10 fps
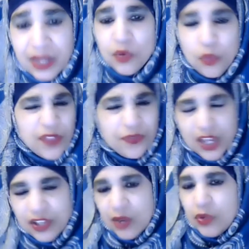We
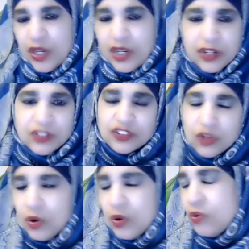think that we're
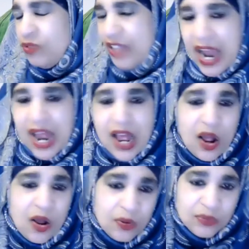so
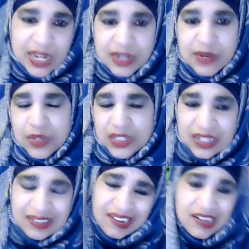down and with the
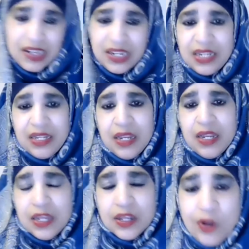deen,
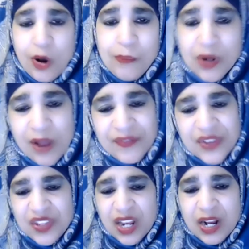you know, but
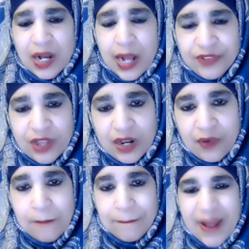everything that comes out of
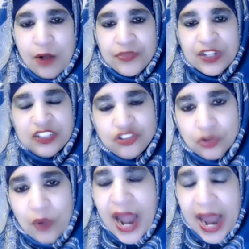our mouth is
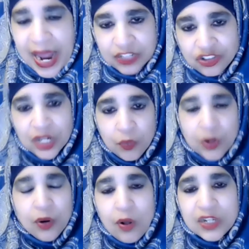trash.
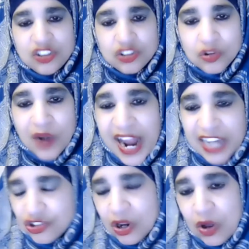We're always
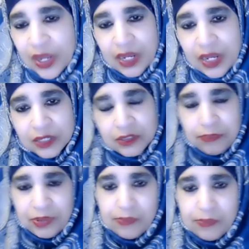trash talking other
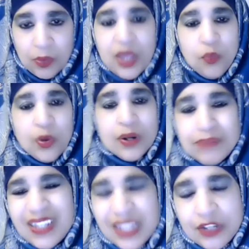people. We're
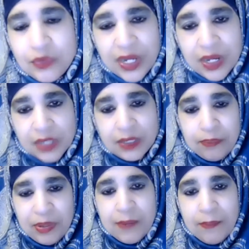belittling other
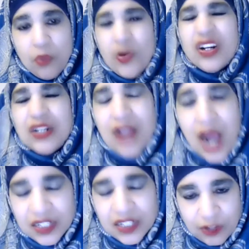people. We're
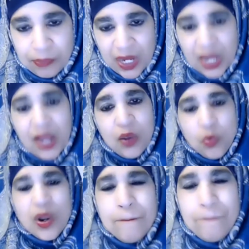gossiping.
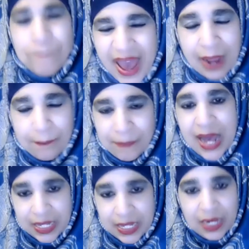We're
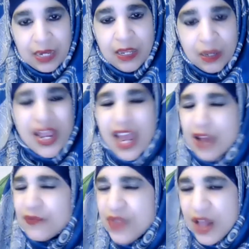backbiting. We
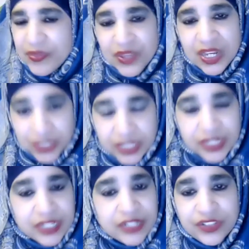have nothing
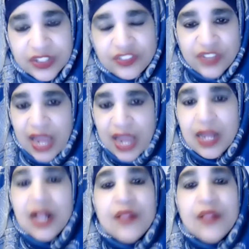good to say.